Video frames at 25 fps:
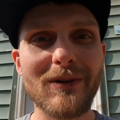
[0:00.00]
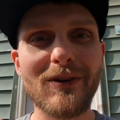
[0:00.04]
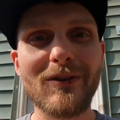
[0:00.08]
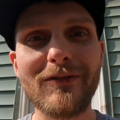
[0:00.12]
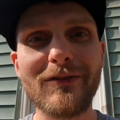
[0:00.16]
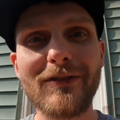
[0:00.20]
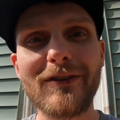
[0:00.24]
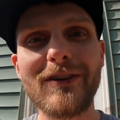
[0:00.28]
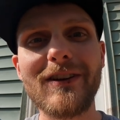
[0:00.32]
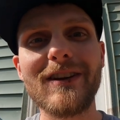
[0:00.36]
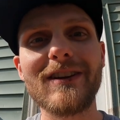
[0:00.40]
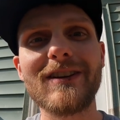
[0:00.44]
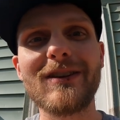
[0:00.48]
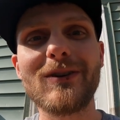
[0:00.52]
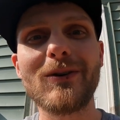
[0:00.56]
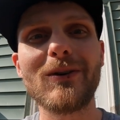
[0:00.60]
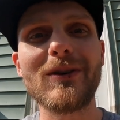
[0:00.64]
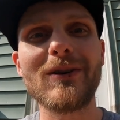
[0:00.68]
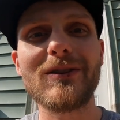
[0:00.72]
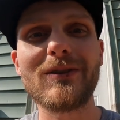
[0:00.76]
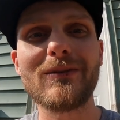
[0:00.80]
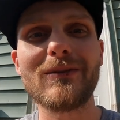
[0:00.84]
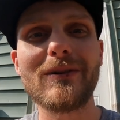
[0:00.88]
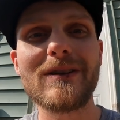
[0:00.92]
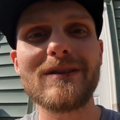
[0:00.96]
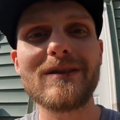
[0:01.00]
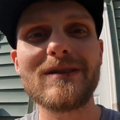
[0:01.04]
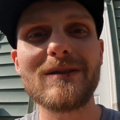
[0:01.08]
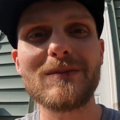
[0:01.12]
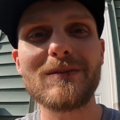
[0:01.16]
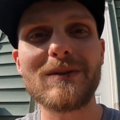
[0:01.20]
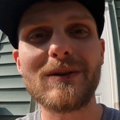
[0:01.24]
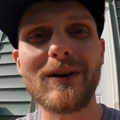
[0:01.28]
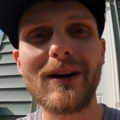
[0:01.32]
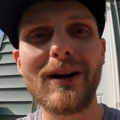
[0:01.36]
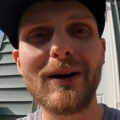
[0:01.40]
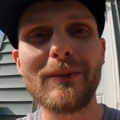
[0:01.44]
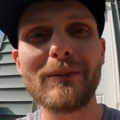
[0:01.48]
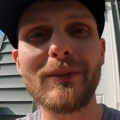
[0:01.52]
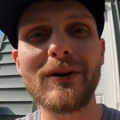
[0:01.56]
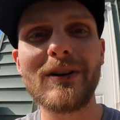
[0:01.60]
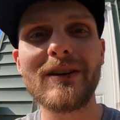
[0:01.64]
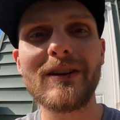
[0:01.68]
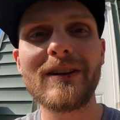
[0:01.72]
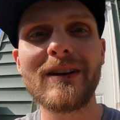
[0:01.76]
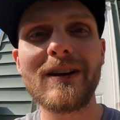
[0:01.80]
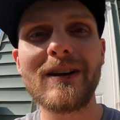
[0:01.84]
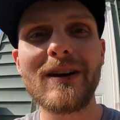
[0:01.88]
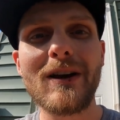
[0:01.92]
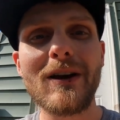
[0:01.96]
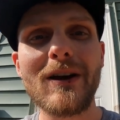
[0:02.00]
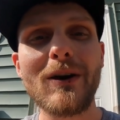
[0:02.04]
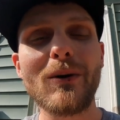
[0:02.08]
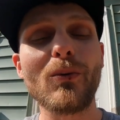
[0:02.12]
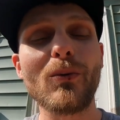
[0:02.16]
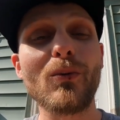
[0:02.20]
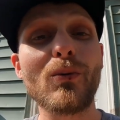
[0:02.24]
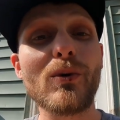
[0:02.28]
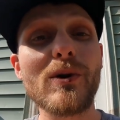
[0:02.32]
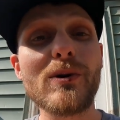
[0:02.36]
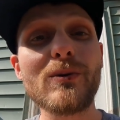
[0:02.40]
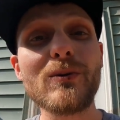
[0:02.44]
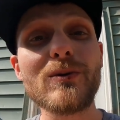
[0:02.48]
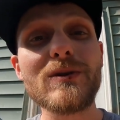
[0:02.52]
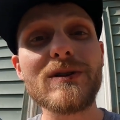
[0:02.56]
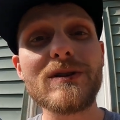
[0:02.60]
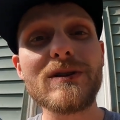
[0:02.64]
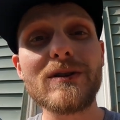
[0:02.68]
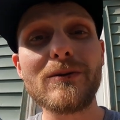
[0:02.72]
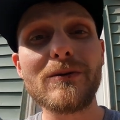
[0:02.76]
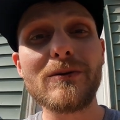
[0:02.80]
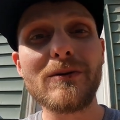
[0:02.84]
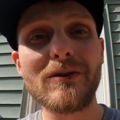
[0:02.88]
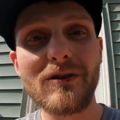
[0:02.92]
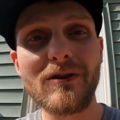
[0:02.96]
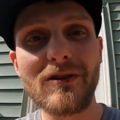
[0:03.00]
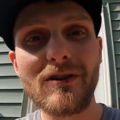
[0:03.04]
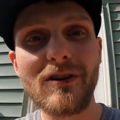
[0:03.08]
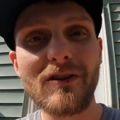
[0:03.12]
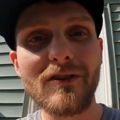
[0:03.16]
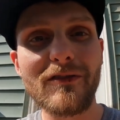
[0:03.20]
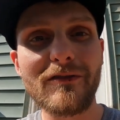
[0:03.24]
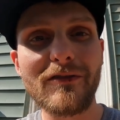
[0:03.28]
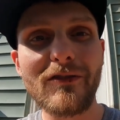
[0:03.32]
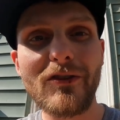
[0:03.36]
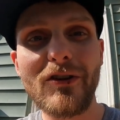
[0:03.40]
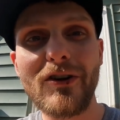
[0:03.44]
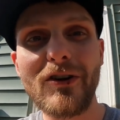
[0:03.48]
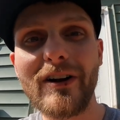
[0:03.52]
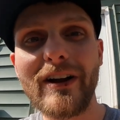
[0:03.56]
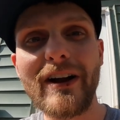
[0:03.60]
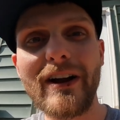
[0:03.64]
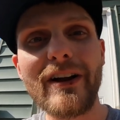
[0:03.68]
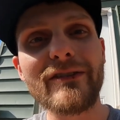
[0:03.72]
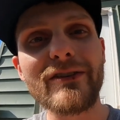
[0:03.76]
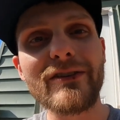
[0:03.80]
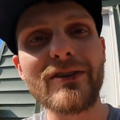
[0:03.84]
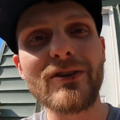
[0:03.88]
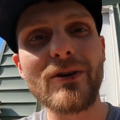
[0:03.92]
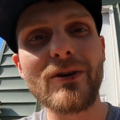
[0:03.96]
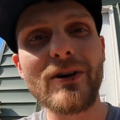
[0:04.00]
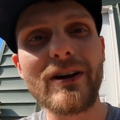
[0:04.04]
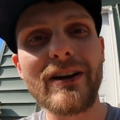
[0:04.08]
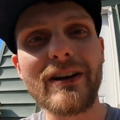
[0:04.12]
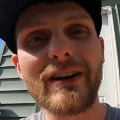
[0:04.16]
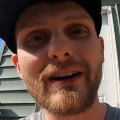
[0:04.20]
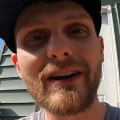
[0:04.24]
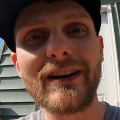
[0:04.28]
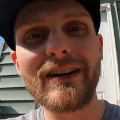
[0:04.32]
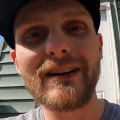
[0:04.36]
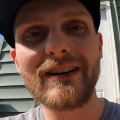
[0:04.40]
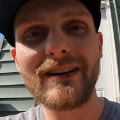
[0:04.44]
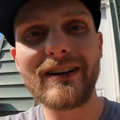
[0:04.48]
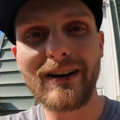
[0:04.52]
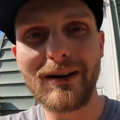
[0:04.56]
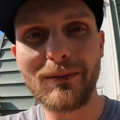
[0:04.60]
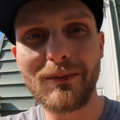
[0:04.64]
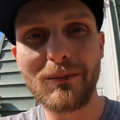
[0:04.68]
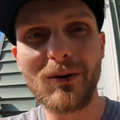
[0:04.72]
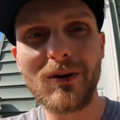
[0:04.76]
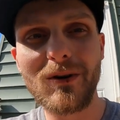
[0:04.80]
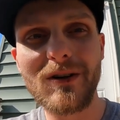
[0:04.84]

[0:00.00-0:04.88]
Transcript: Don't forget to click the red subscribe button. We will see you in another vlog. Have a great night and God